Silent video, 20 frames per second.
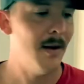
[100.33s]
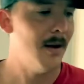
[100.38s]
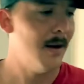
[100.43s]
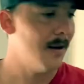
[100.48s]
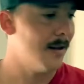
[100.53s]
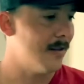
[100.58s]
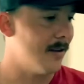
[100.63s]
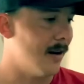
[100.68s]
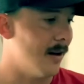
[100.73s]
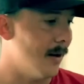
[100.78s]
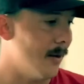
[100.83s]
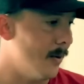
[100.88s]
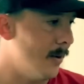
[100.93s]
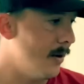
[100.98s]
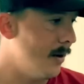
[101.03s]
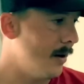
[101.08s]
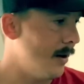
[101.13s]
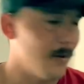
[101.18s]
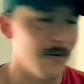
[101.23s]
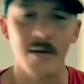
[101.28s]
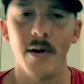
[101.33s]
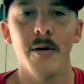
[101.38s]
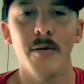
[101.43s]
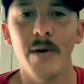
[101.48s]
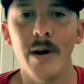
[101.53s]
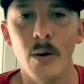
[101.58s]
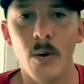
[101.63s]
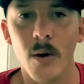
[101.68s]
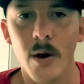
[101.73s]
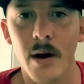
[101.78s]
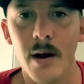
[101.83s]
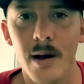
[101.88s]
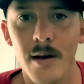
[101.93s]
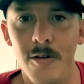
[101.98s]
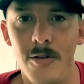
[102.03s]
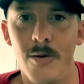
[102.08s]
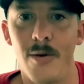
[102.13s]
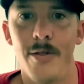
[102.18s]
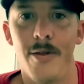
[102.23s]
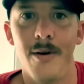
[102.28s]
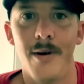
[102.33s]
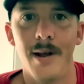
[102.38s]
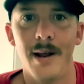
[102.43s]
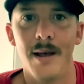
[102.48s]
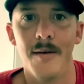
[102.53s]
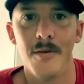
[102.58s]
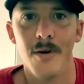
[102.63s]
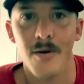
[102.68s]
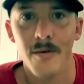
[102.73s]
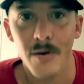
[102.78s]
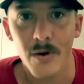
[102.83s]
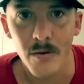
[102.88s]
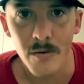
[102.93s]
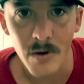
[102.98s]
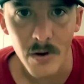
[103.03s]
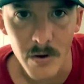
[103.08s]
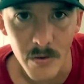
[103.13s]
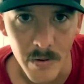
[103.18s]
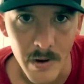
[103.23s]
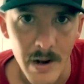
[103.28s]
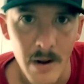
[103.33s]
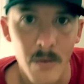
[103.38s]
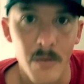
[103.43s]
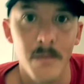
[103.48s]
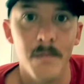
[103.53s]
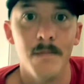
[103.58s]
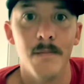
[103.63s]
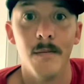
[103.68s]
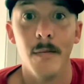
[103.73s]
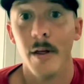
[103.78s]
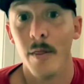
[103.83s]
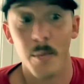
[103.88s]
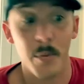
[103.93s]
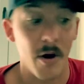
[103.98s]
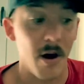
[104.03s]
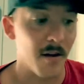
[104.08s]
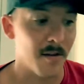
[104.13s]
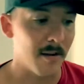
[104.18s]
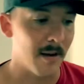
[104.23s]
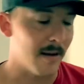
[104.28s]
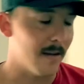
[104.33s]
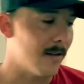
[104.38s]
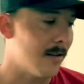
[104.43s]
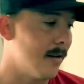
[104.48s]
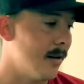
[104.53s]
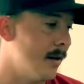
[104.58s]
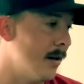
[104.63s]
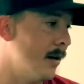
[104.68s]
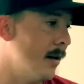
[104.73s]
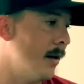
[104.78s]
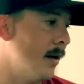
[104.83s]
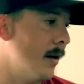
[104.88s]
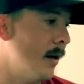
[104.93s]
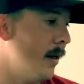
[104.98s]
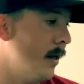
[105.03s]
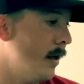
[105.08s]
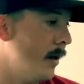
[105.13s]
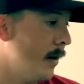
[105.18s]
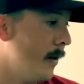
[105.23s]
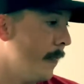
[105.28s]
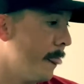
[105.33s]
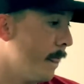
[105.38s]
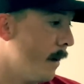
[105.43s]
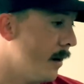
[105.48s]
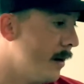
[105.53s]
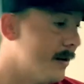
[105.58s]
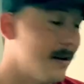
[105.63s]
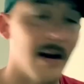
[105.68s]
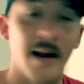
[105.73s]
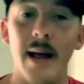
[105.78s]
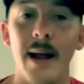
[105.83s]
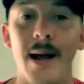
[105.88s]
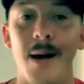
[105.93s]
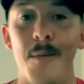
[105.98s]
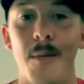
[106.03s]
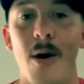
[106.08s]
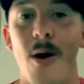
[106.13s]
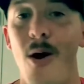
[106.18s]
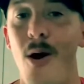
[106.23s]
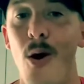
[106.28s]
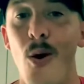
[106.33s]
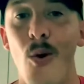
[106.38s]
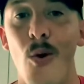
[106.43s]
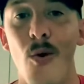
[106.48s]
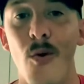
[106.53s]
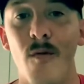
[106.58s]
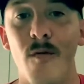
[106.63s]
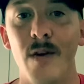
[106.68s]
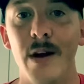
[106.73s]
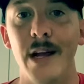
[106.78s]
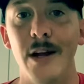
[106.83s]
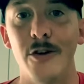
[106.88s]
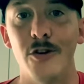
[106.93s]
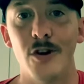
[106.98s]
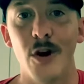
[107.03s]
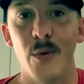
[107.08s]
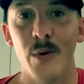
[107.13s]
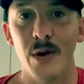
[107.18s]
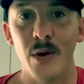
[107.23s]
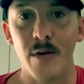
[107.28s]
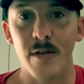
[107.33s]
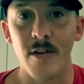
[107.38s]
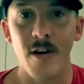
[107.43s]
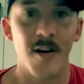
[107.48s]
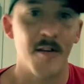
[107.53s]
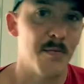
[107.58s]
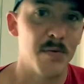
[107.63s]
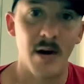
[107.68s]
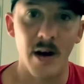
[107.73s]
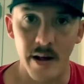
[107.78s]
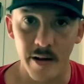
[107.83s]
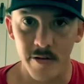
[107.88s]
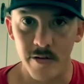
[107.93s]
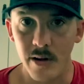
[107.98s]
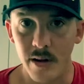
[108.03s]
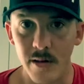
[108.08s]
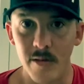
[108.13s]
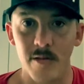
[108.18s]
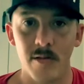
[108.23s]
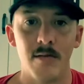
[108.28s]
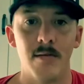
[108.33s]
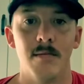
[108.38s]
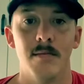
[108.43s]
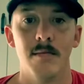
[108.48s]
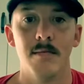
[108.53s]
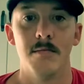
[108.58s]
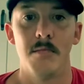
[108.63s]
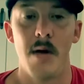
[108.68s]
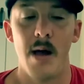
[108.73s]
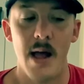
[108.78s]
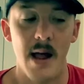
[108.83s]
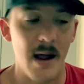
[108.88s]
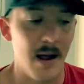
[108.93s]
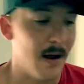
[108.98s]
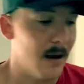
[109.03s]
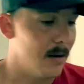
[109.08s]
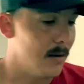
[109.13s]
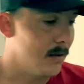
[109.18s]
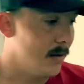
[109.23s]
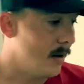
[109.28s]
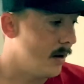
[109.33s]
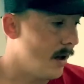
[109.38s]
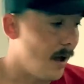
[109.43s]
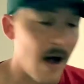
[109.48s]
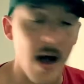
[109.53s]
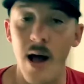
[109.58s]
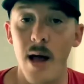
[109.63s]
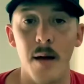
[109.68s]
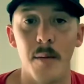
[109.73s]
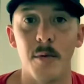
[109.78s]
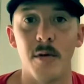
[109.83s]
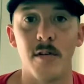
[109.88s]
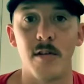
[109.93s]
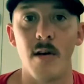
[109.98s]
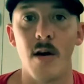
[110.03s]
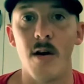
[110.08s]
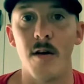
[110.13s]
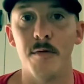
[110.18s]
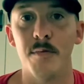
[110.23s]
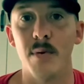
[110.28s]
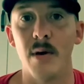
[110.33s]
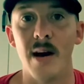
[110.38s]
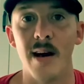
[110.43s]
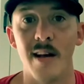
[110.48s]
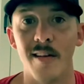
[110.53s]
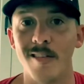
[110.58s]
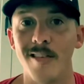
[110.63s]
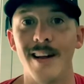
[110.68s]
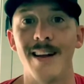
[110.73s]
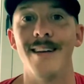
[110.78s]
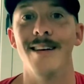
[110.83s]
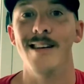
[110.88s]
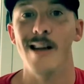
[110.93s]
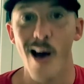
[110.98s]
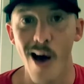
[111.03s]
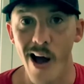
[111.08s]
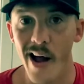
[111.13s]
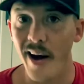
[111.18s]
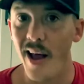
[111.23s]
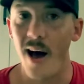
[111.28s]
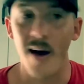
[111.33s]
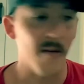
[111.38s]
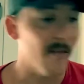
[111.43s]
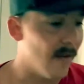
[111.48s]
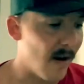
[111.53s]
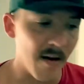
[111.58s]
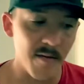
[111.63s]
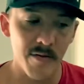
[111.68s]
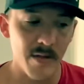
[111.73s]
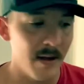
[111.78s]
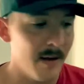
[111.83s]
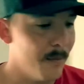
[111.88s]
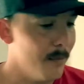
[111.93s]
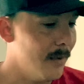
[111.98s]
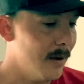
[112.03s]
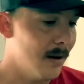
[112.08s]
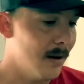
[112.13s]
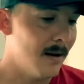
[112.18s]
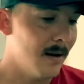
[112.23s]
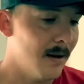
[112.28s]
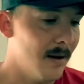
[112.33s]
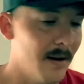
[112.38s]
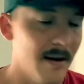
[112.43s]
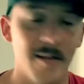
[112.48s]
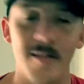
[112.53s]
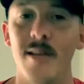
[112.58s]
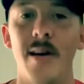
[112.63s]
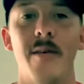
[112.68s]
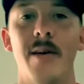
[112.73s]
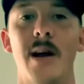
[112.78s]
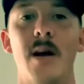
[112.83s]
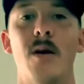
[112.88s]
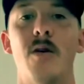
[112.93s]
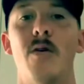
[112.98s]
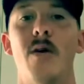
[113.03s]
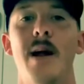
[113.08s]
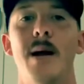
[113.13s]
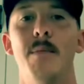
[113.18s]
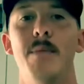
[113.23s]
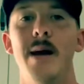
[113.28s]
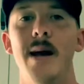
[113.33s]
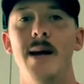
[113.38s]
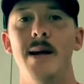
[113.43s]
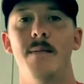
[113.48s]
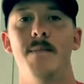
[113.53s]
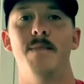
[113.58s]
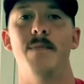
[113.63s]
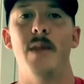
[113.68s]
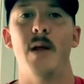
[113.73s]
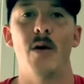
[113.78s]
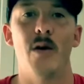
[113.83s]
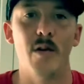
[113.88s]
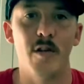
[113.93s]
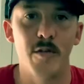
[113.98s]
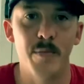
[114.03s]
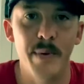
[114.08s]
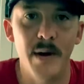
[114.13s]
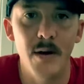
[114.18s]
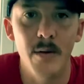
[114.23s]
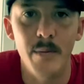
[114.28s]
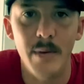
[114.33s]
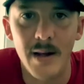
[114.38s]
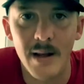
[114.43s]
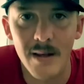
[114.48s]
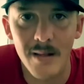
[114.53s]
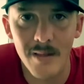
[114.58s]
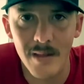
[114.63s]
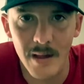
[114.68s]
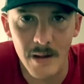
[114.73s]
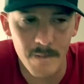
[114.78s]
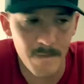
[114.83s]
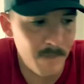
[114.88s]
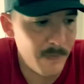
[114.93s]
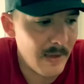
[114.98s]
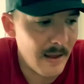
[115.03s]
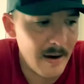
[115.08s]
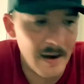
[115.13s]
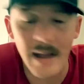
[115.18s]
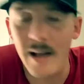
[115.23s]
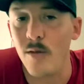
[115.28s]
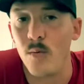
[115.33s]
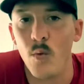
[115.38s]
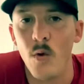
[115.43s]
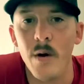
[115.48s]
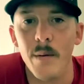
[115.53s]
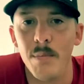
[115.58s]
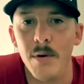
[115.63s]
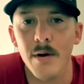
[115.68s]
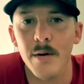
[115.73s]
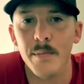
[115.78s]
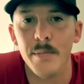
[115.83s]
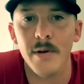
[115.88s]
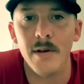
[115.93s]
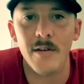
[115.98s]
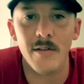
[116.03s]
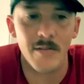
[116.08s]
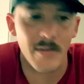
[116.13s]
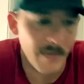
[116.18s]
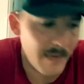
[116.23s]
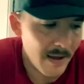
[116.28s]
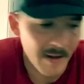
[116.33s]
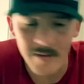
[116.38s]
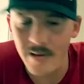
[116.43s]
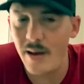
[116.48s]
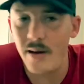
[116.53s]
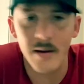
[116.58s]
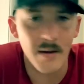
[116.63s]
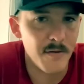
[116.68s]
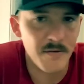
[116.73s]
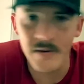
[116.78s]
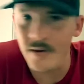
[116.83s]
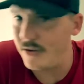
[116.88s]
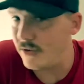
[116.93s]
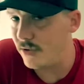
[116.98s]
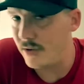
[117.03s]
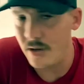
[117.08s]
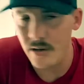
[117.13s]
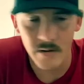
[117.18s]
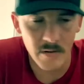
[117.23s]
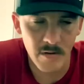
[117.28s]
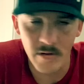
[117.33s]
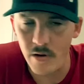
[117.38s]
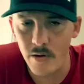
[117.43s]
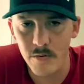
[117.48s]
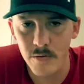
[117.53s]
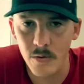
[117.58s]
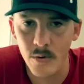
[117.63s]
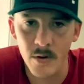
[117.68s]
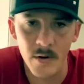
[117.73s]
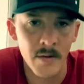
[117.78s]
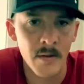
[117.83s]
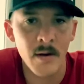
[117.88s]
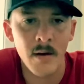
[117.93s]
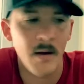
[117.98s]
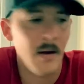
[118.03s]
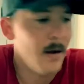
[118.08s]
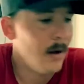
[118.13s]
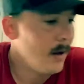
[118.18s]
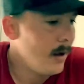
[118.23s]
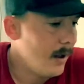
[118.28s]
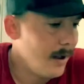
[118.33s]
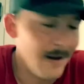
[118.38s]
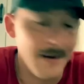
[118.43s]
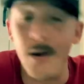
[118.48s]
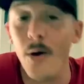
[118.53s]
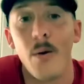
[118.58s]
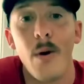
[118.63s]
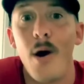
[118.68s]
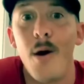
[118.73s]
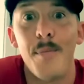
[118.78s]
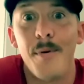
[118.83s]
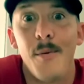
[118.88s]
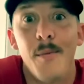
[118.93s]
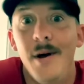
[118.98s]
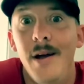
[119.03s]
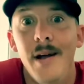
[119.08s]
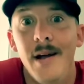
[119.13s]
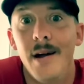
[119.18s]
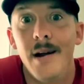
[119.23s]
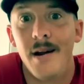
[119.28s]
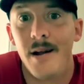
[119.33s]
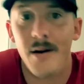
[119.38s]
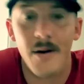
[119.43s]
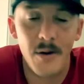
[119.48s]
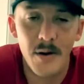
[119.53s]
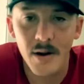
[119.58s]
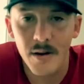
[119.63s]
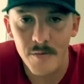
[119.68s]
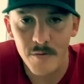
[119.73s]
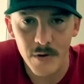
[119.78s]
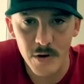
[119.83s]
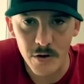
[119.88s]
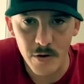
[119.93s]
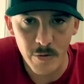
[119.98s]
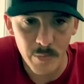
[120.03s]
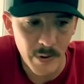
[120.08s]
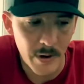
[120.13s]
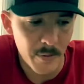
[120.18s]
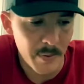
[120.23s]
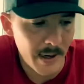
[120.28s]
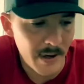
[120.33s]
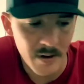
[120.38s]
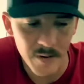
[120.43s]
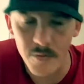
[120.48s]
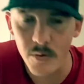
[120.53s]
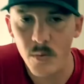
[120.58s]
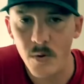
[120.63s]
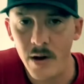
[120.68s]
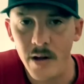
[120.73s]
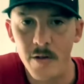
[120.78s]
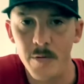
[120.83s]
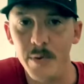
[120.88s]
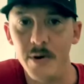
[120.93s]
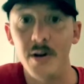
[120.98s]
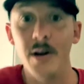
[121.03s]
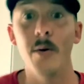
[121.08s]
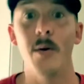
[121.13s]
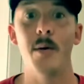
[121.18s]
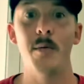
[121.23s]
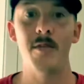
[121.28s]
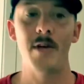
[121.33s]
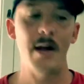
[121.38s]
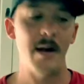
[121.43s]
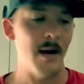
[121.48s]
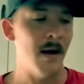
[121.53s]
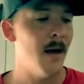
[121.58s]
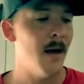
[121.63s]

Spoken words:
So I was gonna reorganize, so I thought I'd give you all a little look around in the process. Today, I'm only showing you soft plastics, and I am a soft plastic nut. I love them. It's not like a crankbait or a spinner bait that it has one purpose and that's how you fish it and so forth. And don't hop on my head. I know you can fish a spinner bait different ways, but you get what I'm saying.